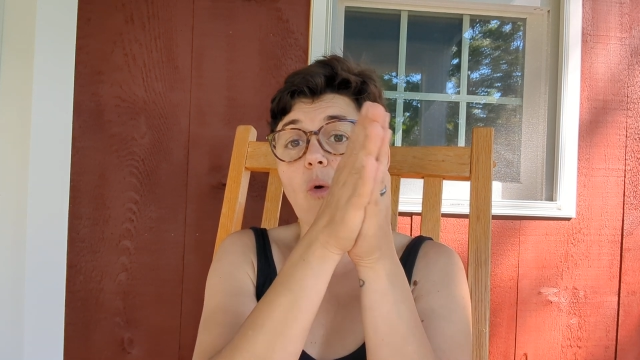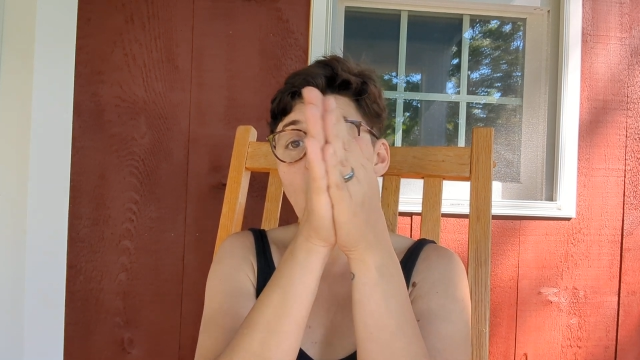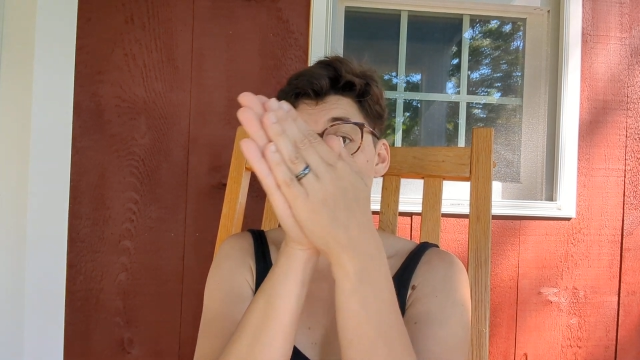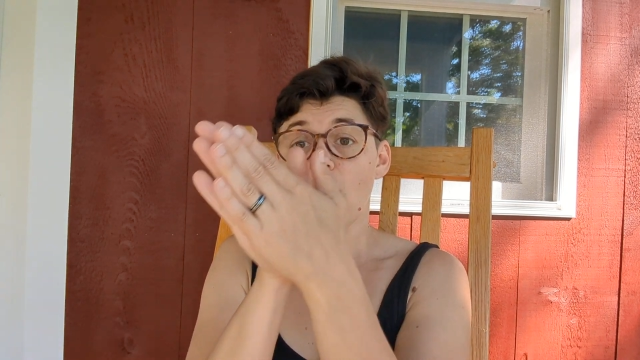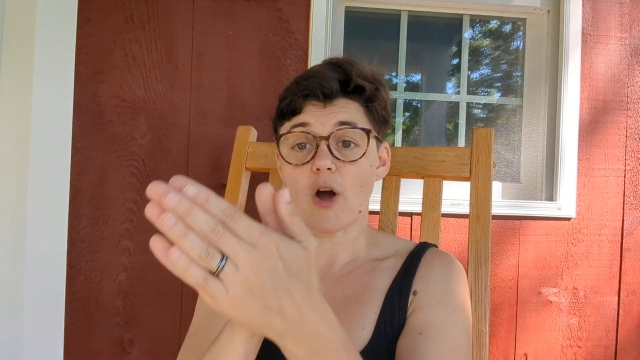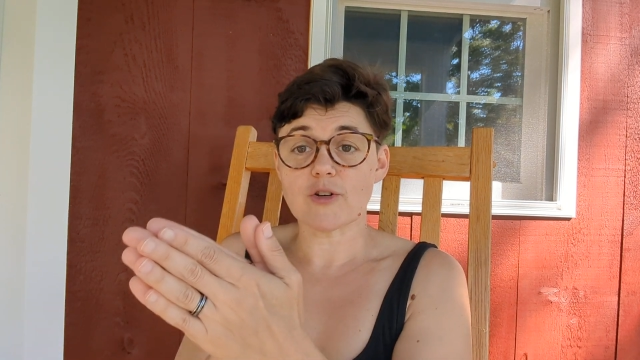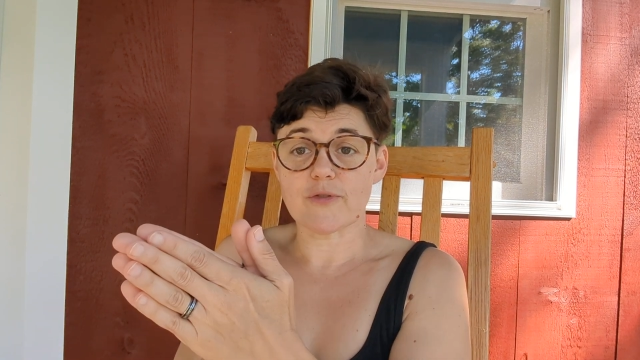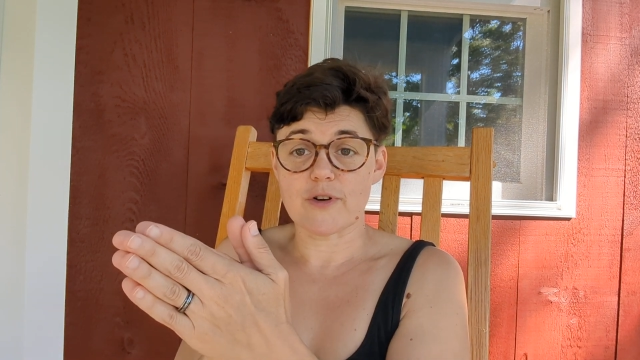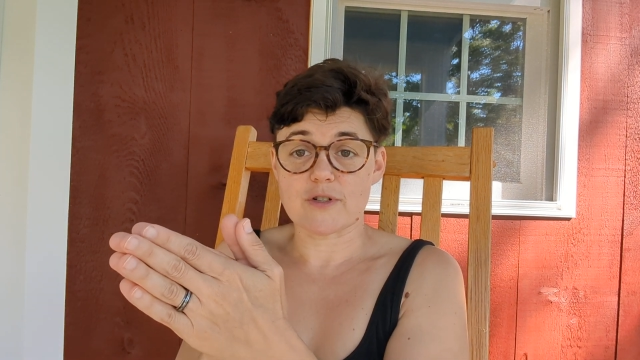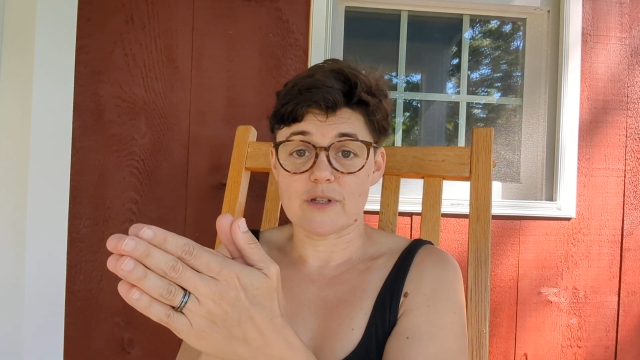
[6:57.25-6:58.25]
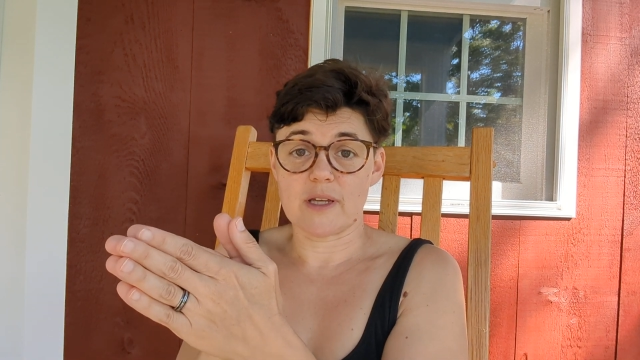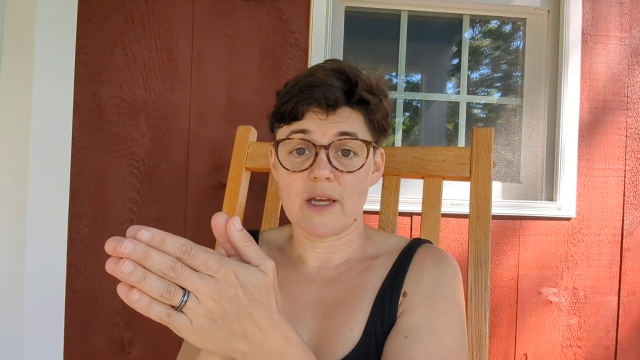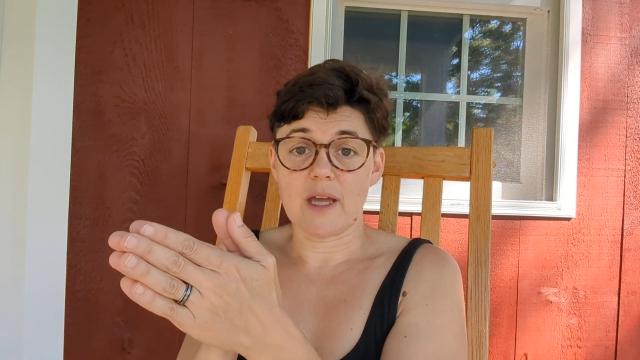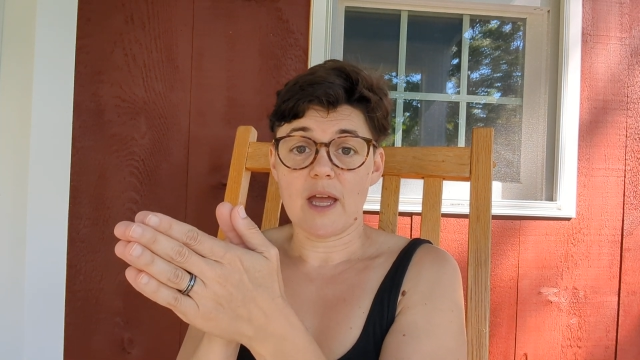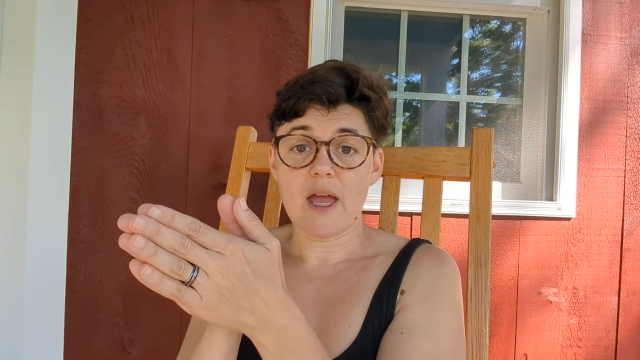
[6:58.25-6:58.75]
Or
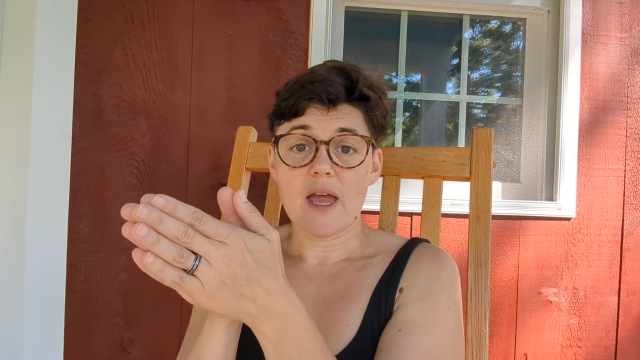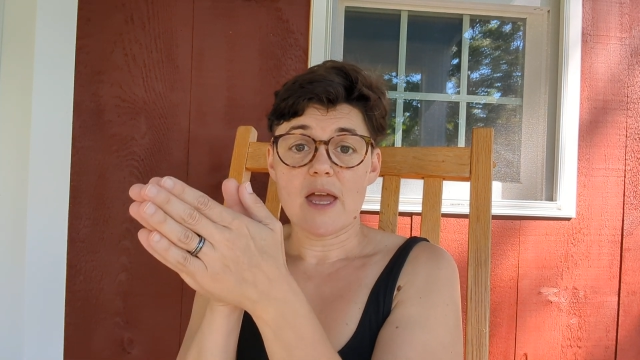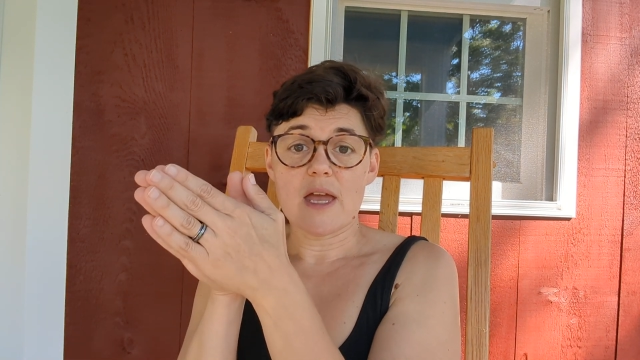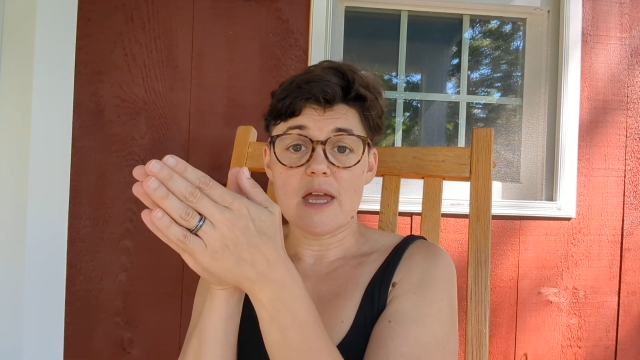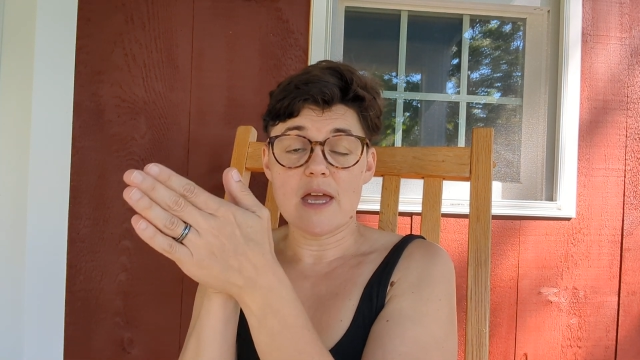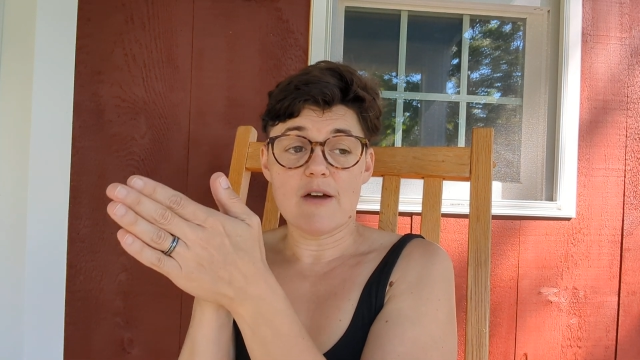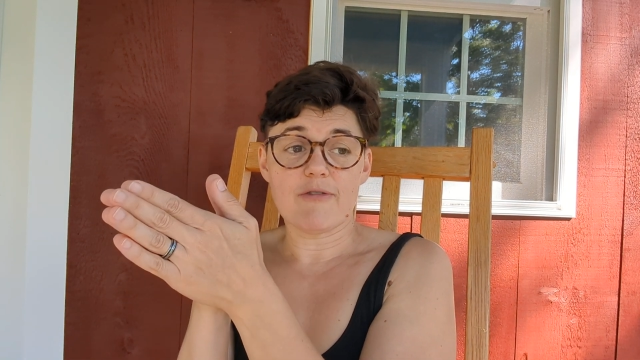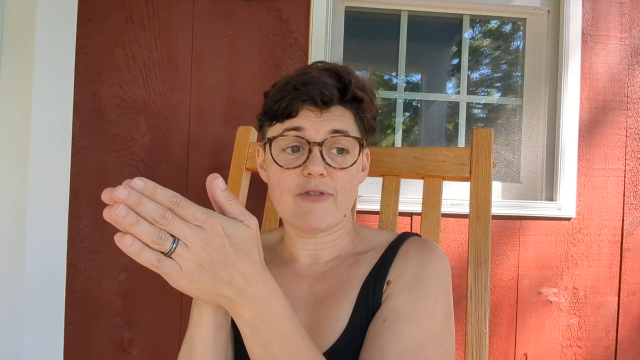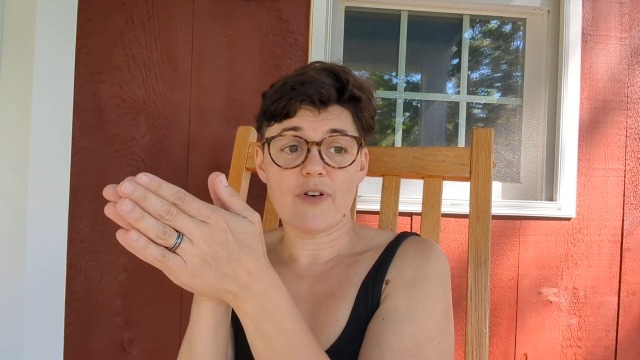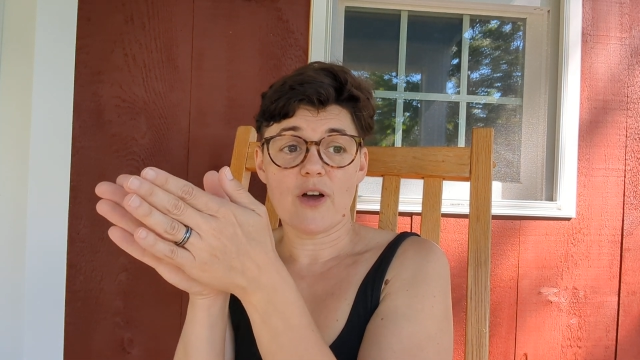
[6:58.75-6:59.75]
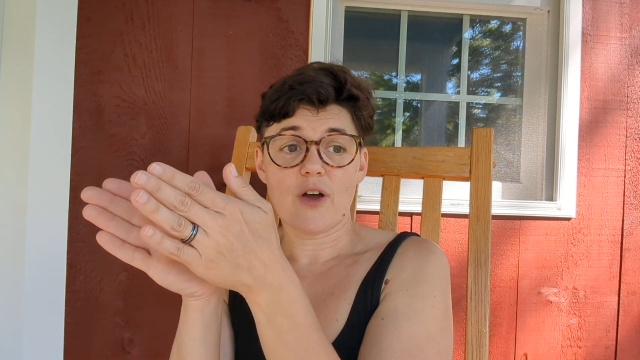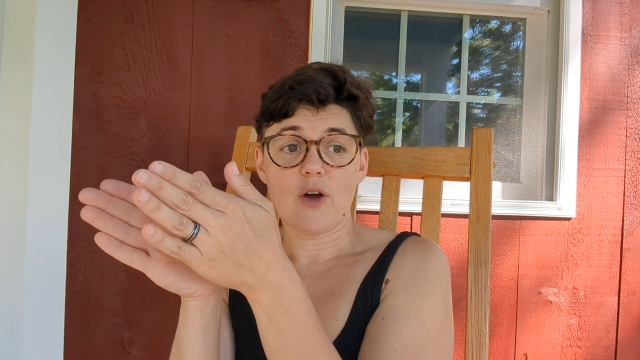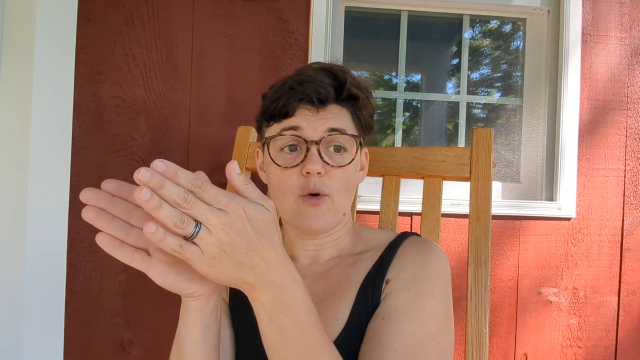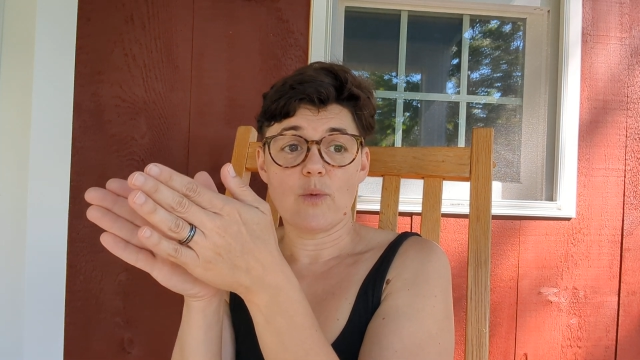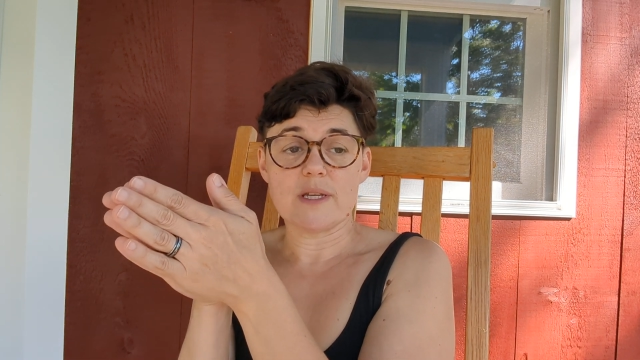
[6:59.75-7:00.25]
controversially, if
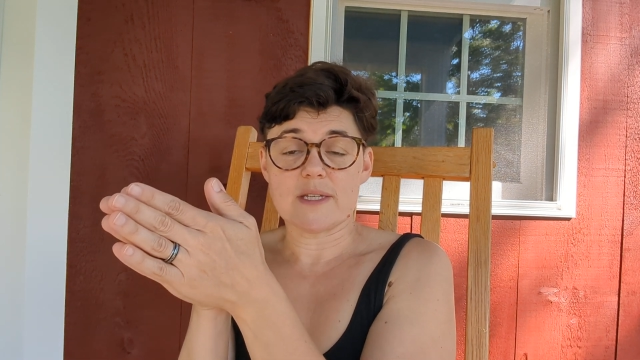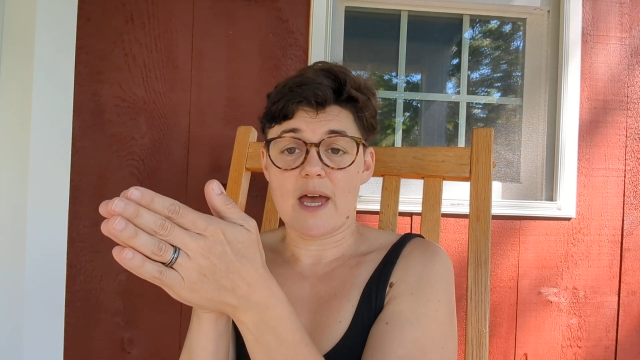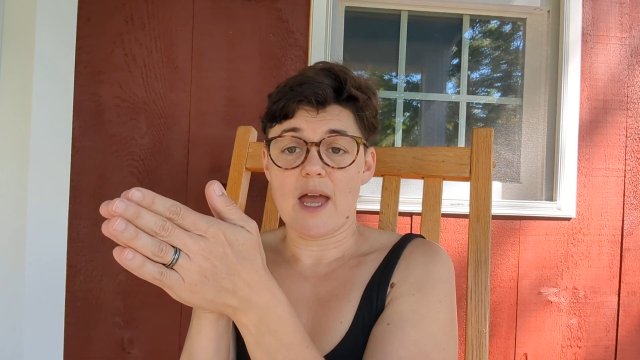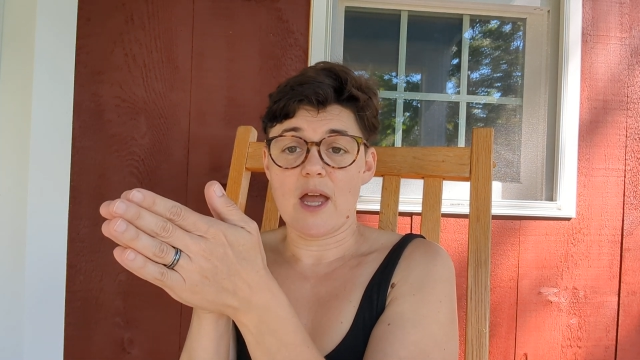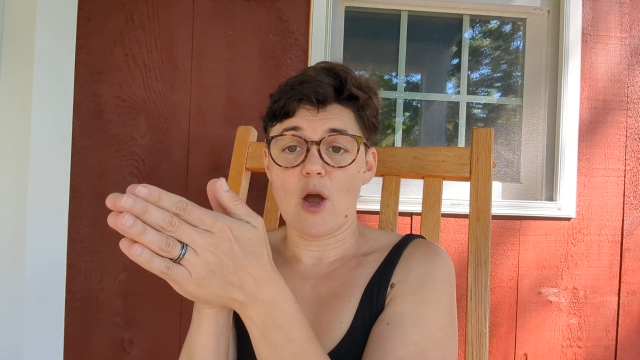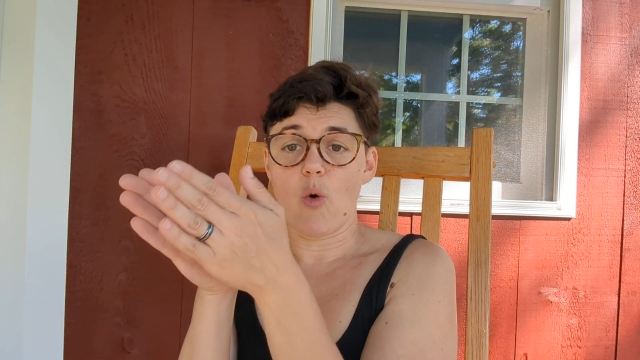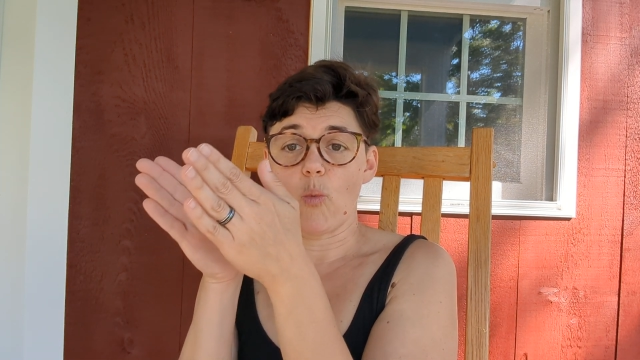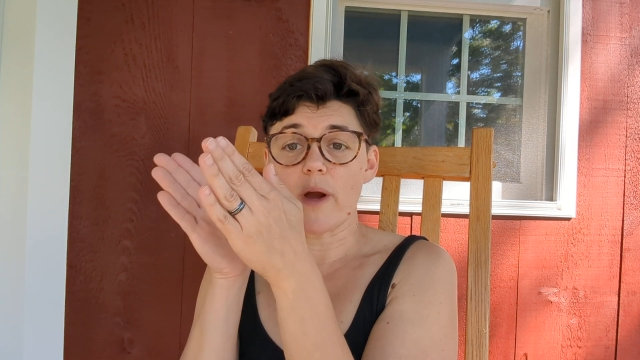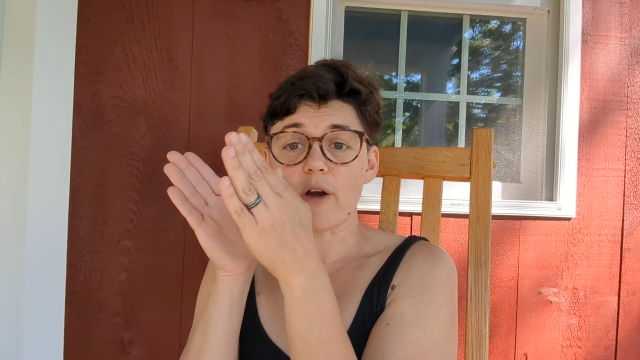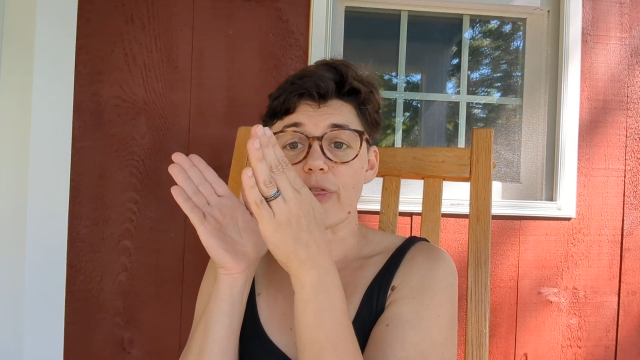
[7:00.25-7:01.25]
we say, we are